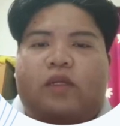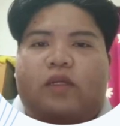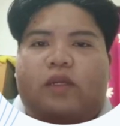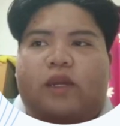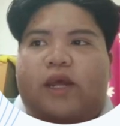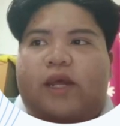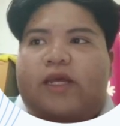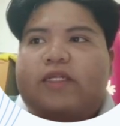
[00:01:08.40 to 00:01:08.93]

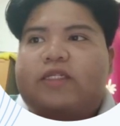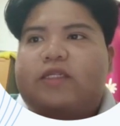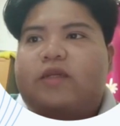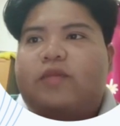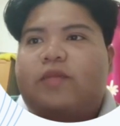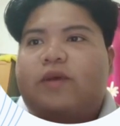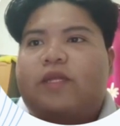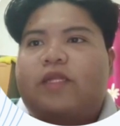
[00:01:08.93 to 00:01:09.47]
Next,
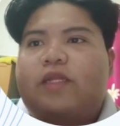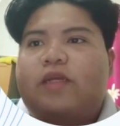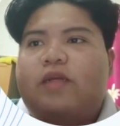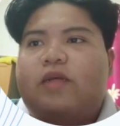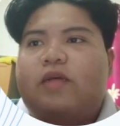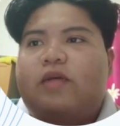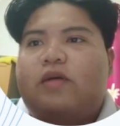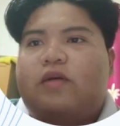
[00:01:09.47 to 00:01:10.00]

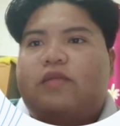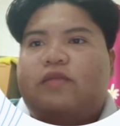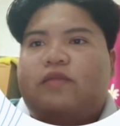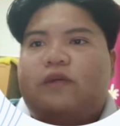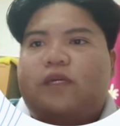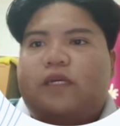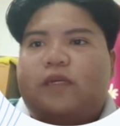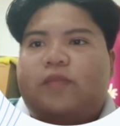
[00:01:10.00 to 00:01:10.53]
method of
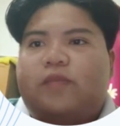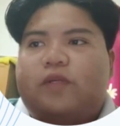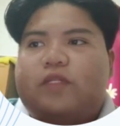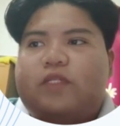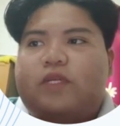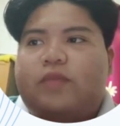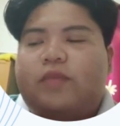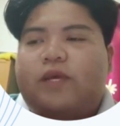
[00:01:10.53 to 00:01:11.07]

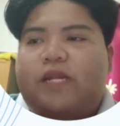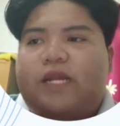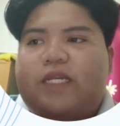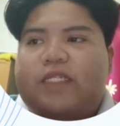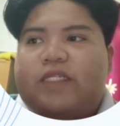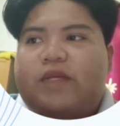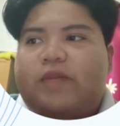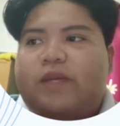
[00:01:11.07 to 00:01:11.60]
approximate
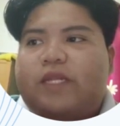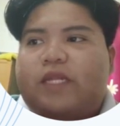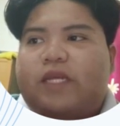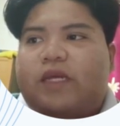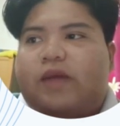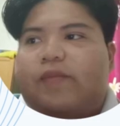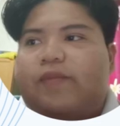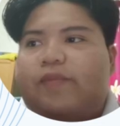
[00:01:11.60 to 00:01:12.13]

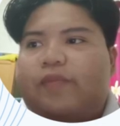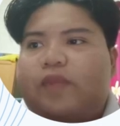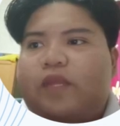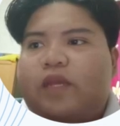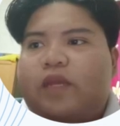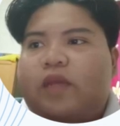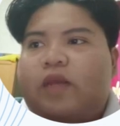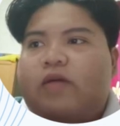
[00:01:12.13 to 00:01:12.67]
estimating.
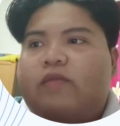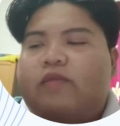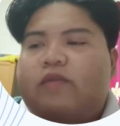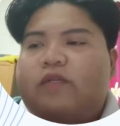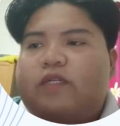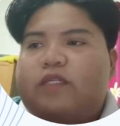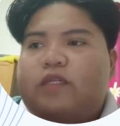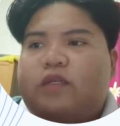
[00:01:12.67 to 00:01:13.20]

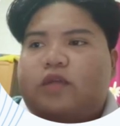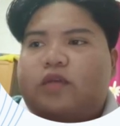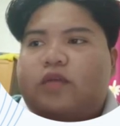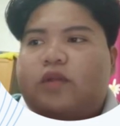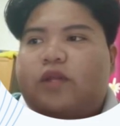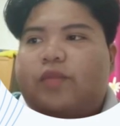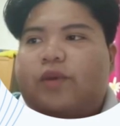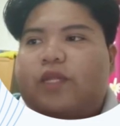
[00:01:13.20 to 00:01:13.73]
First,
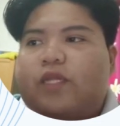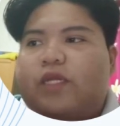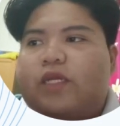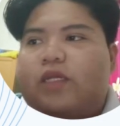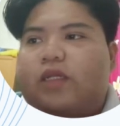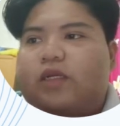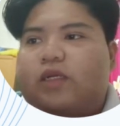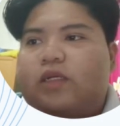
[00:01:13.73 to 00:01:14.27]
unit method.
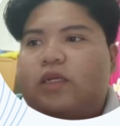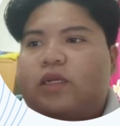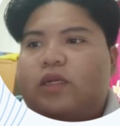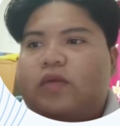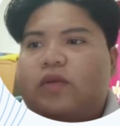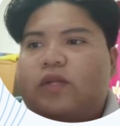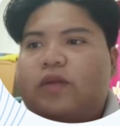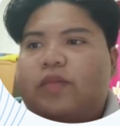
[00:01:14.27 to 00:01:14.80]
The
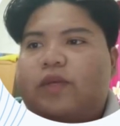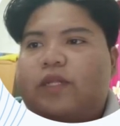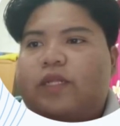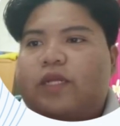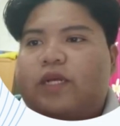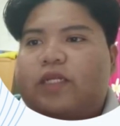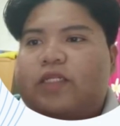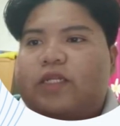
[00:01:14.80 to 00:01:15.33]
unit
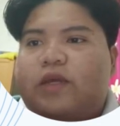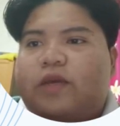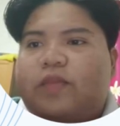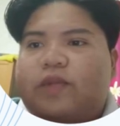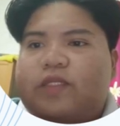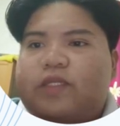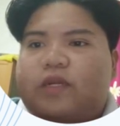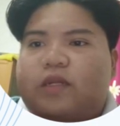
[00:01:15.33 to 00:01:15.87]
method
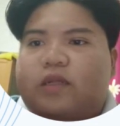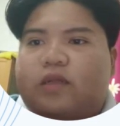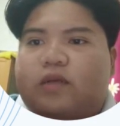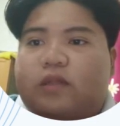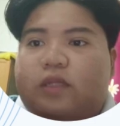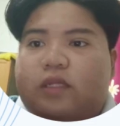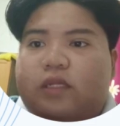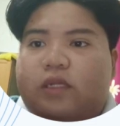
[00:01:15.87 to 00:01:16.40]
estimates the
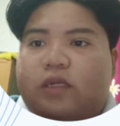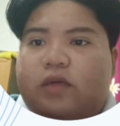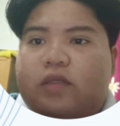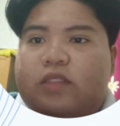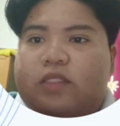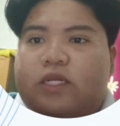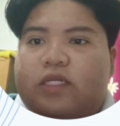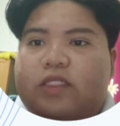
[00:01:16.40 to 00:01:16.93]
total
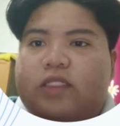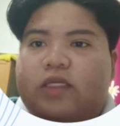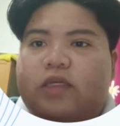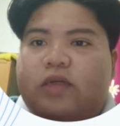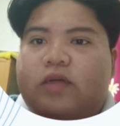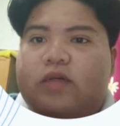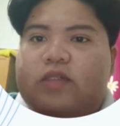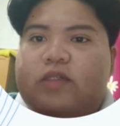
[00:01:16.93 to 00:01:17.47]

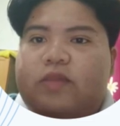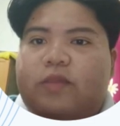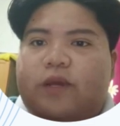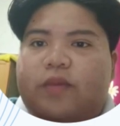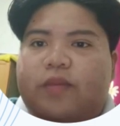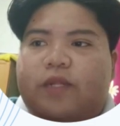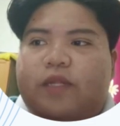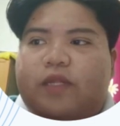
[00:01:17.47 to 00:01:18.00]
construction cost
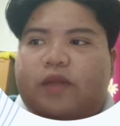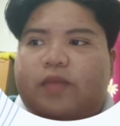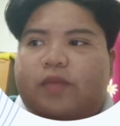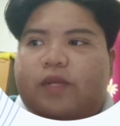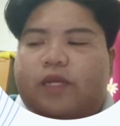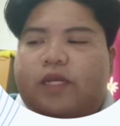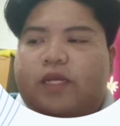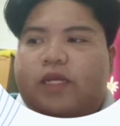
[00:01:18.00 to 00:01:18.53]
by
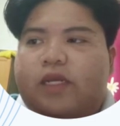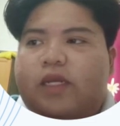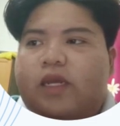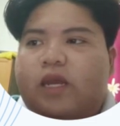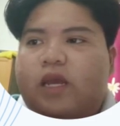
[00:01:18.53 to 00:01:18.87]
multiplying